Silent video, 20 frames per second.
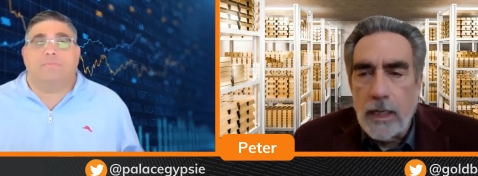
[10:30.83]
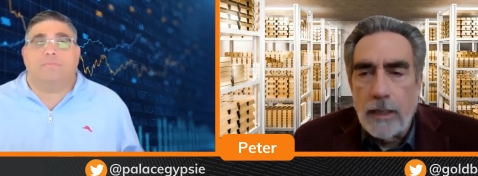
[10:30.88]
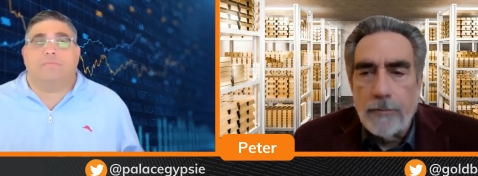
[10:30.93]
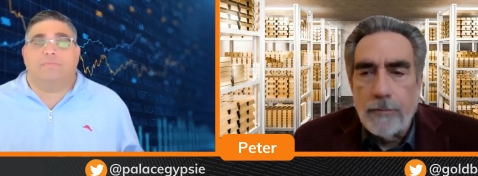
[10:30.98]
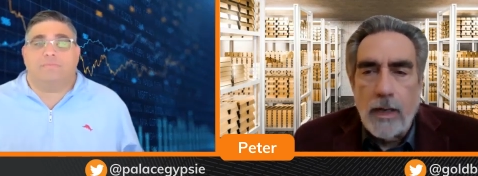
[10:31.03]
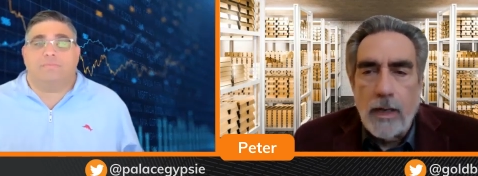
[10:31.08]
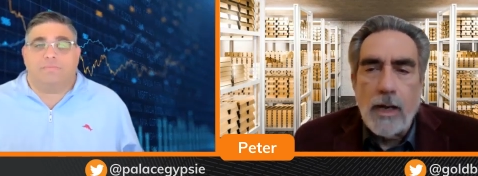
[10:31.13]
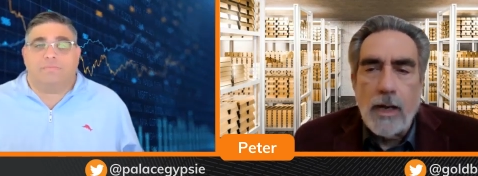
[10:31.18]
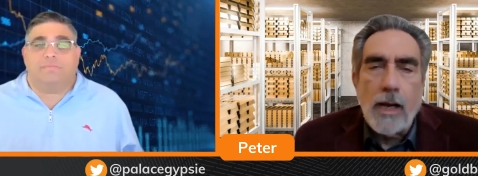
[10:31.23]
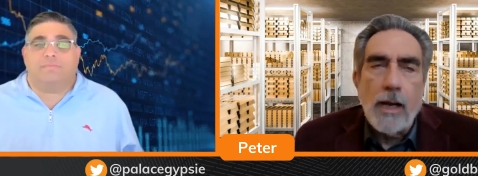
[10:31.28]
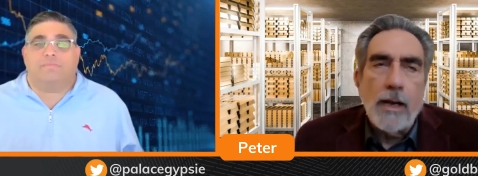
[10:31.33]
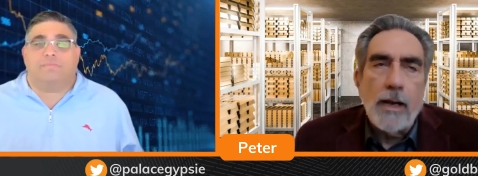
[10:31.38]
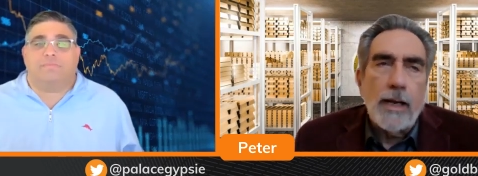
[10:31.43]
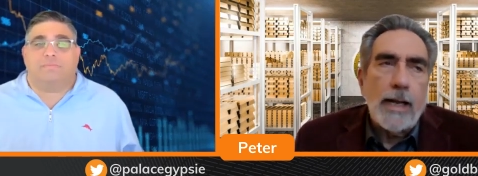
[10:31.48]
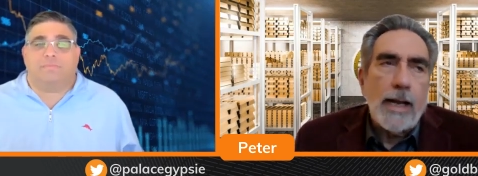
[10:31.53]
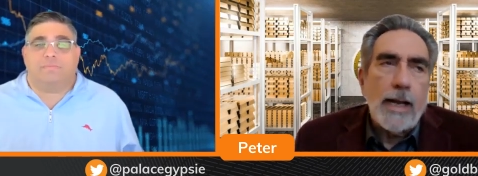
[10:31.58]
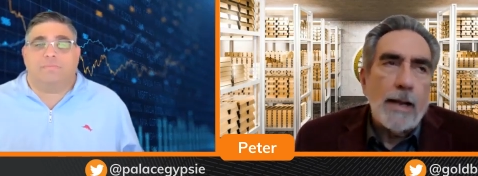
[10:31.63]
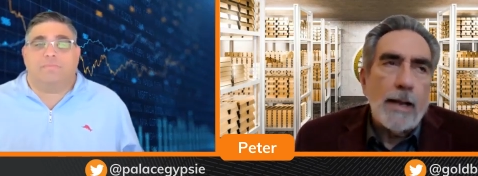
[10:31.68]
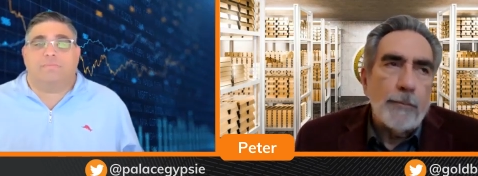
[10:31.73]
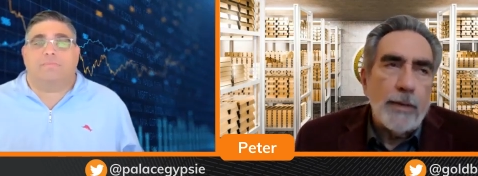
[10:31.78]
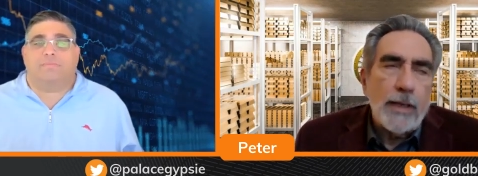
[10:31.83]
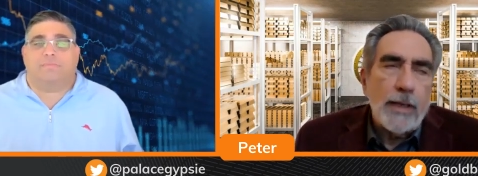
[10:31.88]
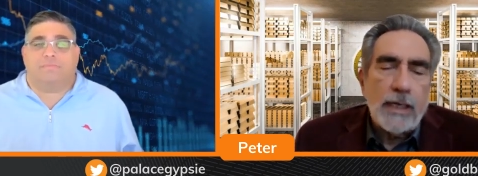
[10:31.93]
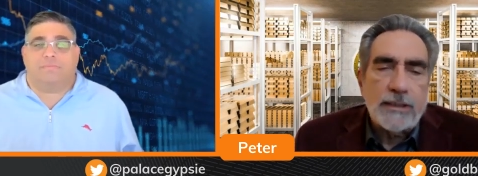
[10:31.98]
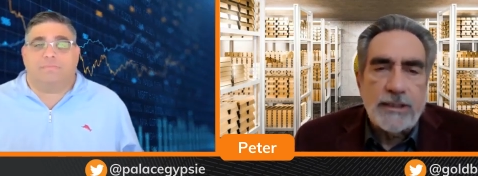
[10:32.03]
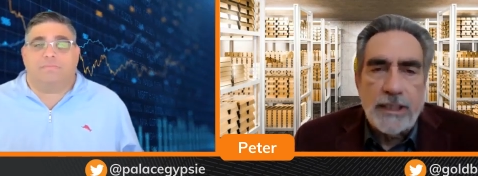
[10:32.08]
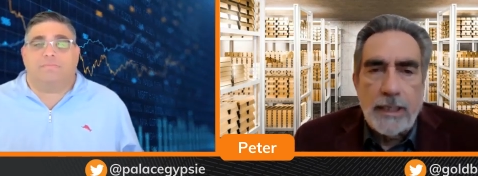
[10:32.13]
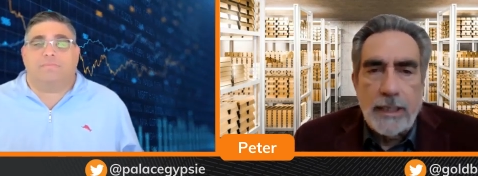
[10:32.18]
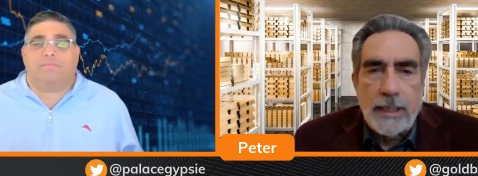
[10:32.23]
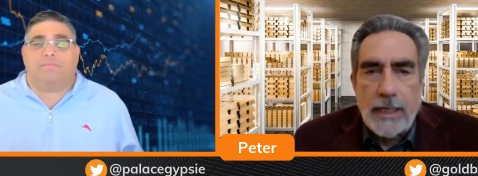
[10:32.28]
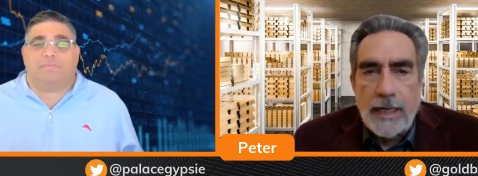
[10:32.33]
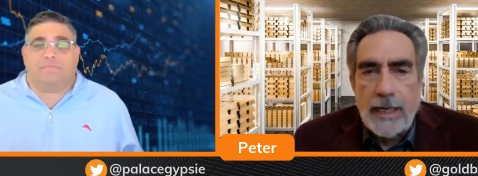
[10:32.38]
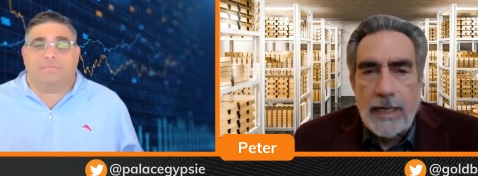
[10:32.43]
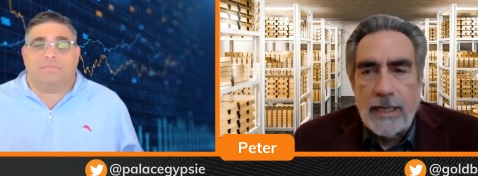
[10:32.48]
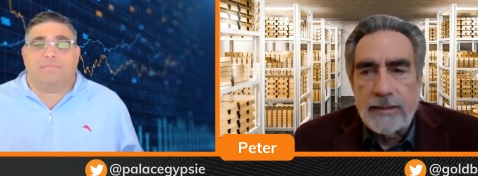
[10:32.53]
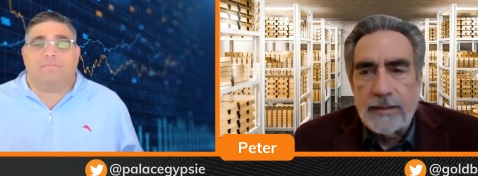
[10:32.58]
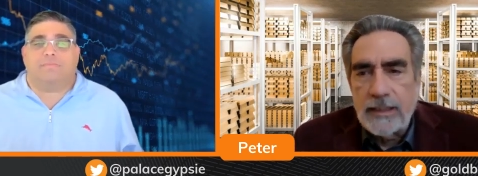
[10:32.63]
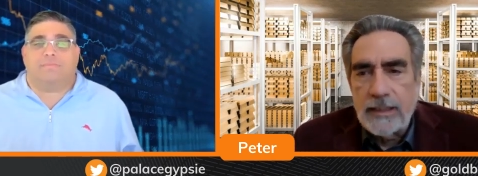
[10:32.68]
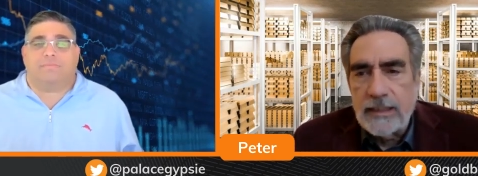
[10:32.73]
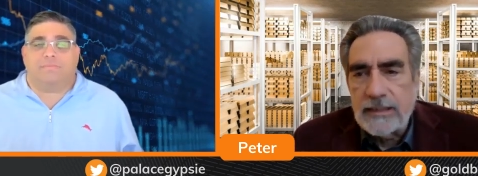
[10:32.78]
Speaker 1: I got blockchain, I got
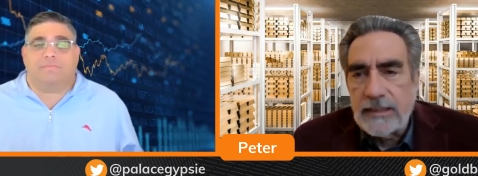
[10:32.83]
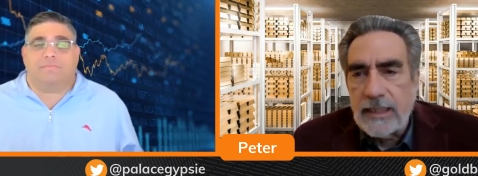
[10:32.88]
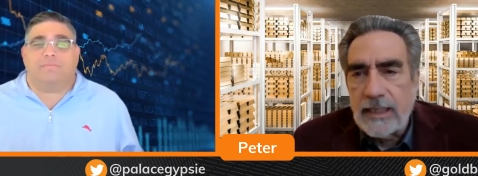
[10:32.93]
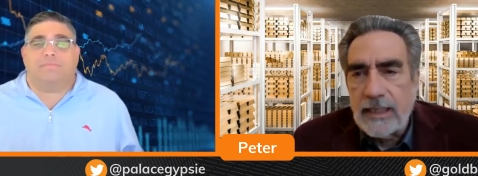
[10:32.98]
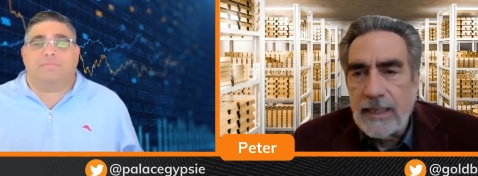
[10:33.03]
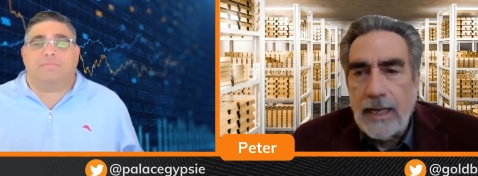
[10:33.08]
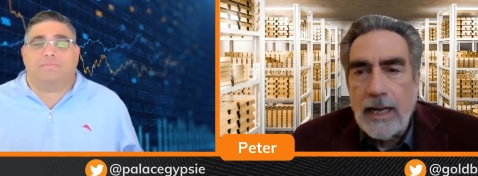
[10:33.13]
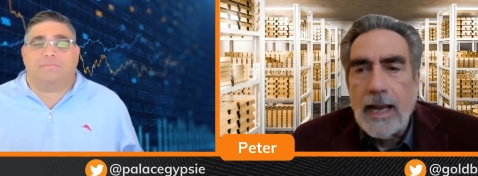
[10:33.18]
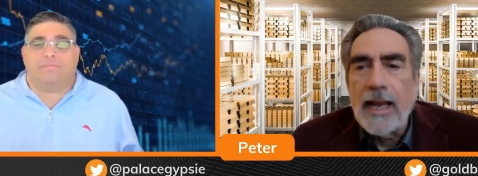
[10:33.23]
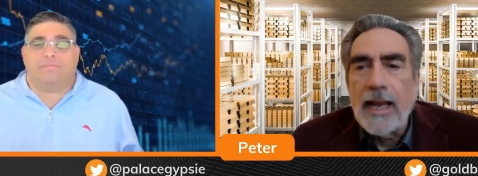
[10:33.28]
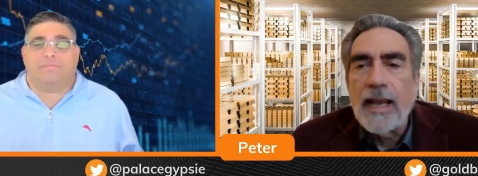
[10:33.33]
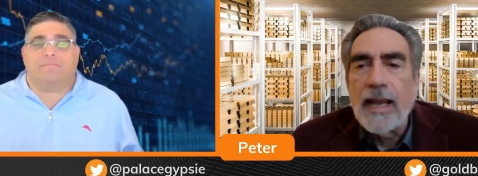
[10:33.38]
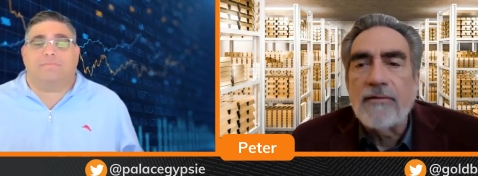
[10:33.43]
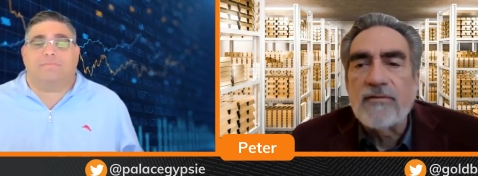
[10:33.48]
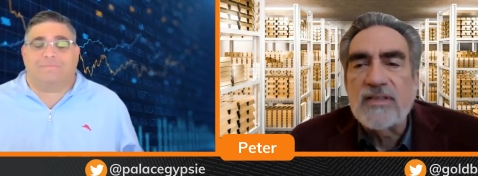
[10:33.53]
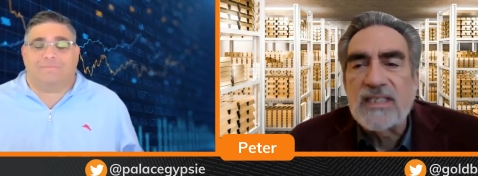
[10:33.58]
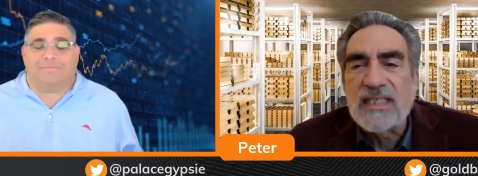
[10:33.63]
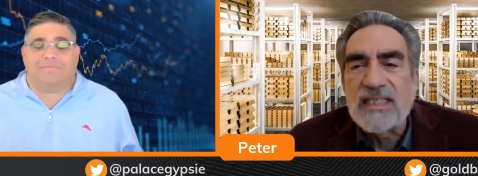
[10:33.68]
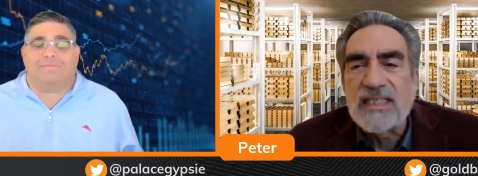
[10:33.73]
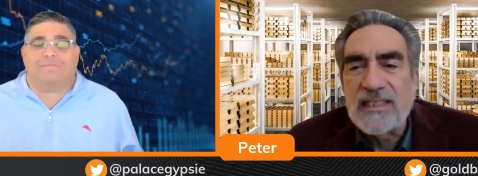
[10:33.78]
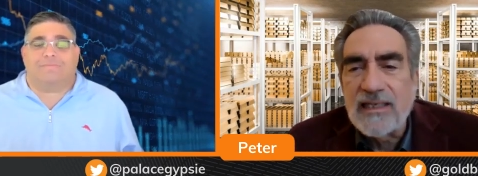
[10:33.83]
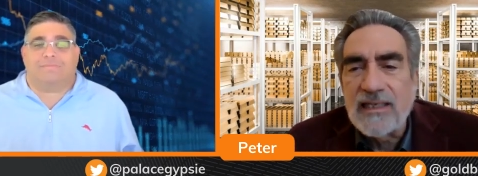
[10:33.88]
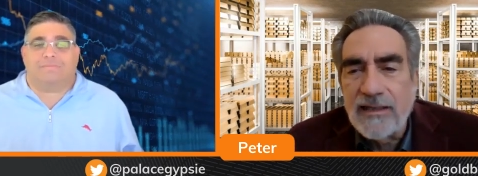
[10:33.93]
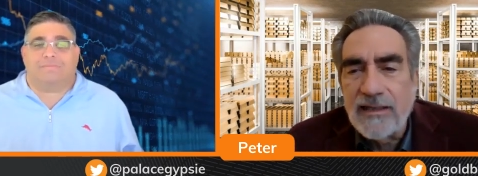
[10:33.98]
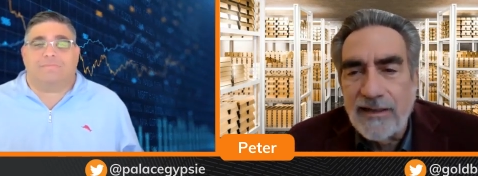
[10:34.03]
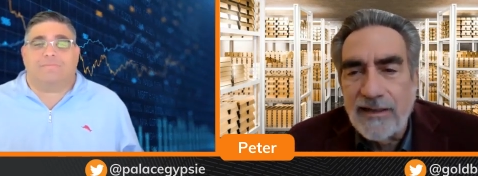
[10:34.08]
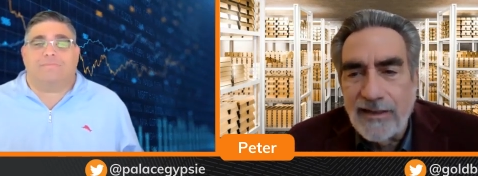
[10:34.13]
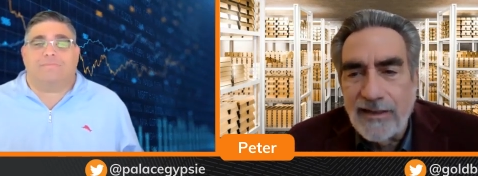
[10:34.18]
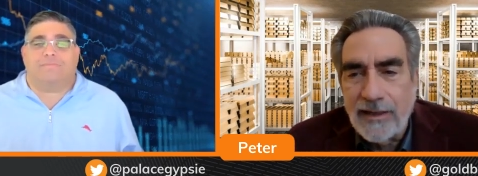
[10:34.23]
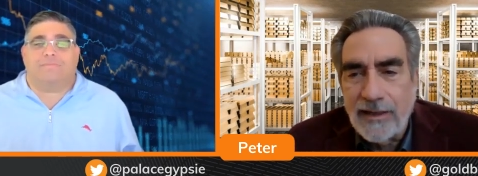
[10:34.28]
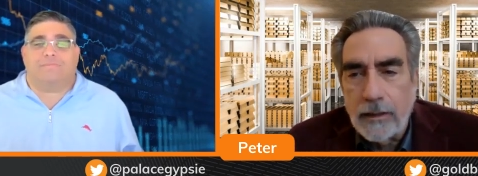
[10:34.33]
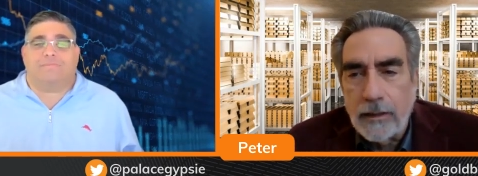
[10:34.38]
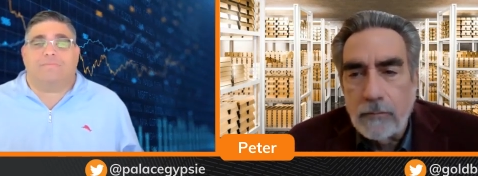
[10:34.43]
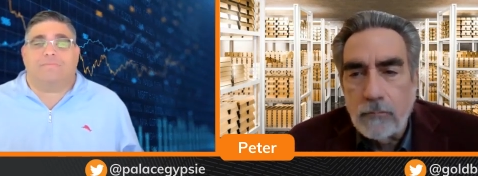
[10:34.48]
this, I got I haven't seen it yet.